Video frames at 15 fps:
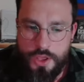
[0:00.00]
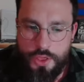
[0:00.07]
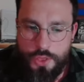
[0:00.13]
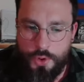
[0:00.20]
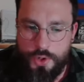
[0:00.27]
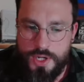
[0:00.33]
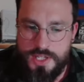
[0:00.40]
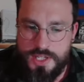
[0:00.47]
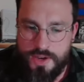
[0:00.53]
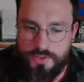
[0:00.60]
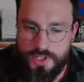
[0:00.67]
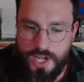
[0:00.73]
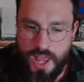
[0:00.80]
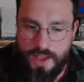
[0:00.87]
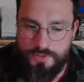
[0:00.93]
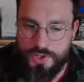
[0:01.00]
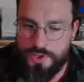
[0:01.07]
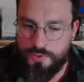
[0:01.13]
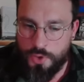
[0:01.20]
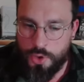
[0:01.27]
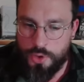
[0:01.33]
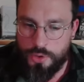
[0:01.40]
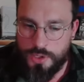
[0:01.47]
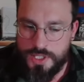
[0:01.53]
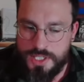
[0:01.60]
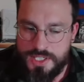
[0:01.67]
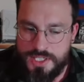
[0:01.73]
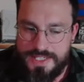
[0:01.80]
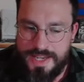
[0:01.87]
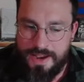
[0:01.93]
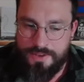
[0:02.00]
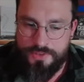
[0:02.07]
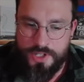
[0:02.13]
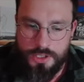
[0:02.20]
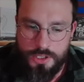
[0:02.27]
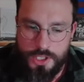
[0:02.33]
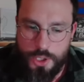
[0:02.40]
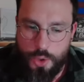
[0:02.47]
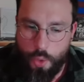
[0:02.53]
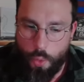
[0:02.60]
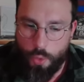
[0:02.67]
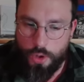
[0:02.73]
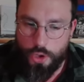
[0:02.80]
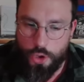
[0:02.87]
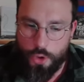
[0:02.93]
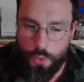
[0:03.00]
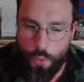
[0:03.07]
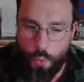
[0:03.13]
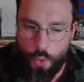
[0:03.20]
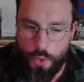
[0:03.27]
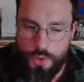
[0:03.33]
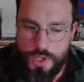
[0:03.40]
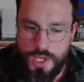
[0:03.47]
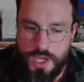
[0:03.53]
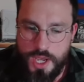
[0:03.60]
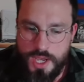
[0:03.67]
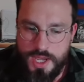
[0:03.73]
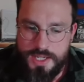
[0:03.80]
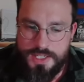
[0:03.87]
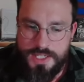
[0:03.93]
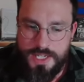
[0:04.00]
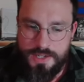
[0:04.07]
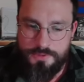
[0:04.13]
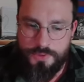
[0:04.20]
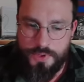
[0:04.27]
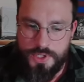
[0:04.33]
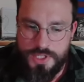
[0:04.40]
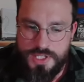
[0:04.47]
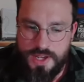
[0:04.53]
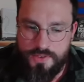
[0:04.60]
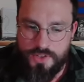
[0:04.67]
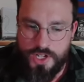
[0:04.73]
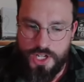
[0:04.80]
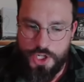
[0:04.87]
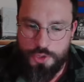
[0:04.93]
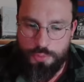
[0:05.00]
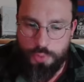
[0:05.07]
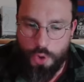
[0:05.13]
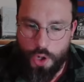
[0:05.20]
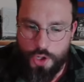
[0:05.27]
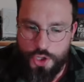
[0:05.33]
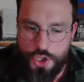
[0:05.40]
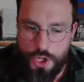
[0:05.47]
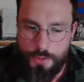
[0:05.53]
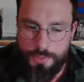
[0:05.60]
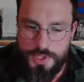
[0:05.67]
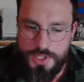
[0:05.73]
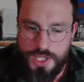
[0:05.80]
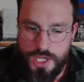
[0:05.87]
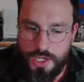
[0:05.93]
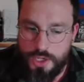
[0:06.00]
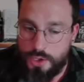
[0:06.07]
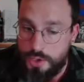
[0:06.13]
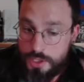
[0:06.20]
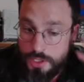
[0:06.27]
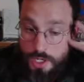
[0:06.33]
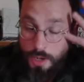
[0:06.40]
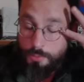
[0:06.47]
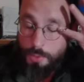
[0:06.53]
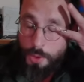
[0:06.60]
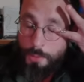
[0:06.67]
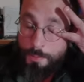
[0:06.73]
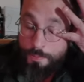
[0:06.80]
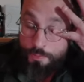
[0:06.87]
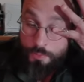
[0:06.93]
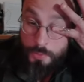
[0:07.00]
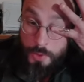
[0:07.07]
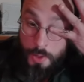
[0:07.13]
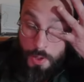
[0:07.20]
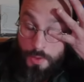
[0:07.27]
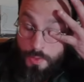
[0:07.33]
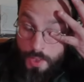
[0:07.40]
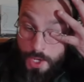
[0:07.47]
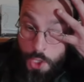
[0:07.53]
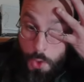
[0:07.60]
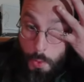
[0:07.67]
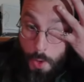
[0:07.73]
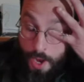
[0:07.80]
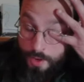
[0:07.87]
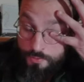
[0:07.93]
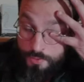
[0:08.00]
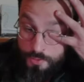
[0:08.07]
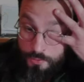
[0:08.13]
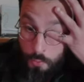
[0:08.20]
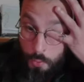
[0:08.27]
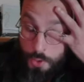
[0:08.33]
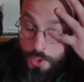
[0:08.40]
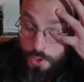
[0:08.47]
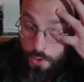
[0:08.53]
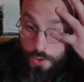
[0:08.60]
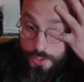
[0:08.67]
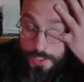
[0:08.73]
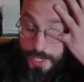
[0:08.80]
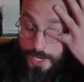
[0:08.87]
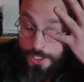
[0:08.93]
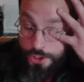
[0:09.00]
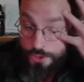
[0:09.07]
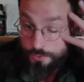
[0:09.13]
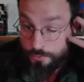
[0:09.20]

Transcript: 37.5-inch vertical is definitely corner worthy. 10-foot 7-inch broad jump is a good number. Then you have the 40-yard dash at